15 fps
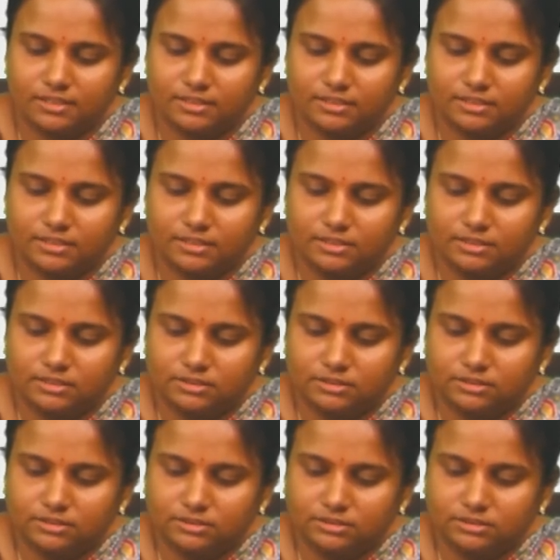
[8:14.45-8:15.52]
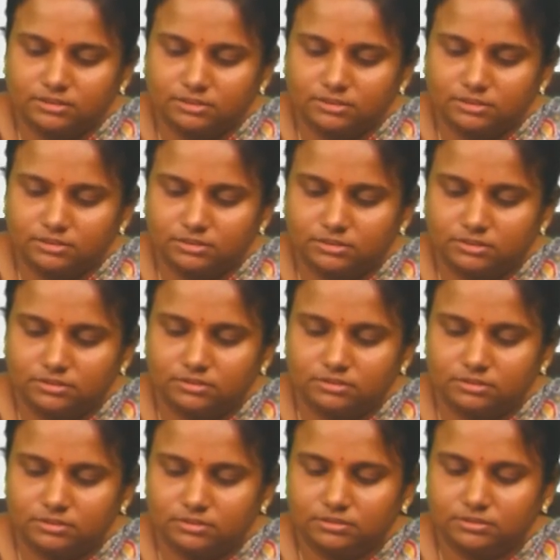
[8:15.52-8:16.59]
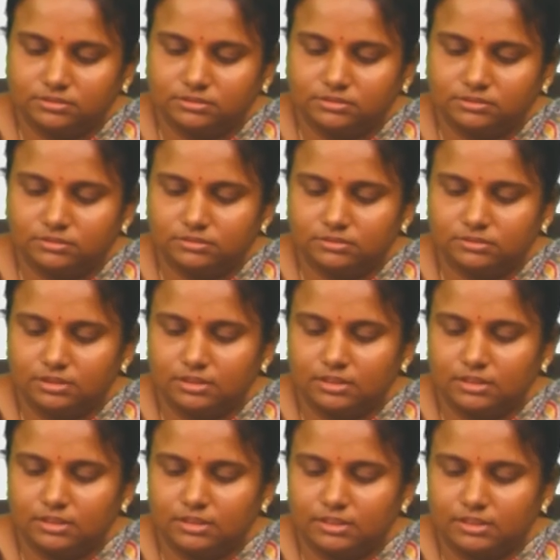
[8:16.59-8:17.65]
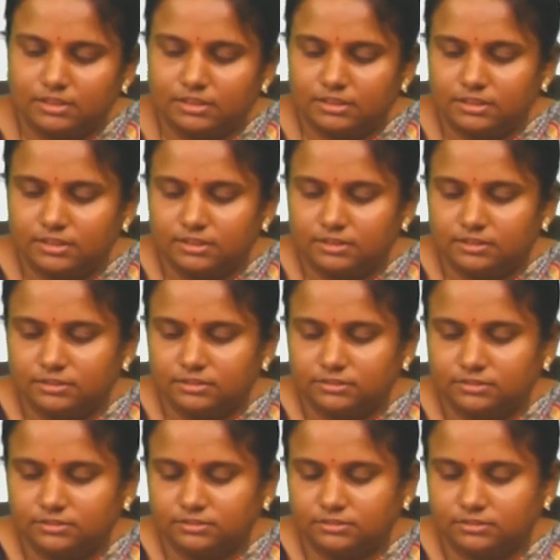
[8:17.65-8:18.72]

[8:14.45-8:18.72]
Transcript: Nobody speaks.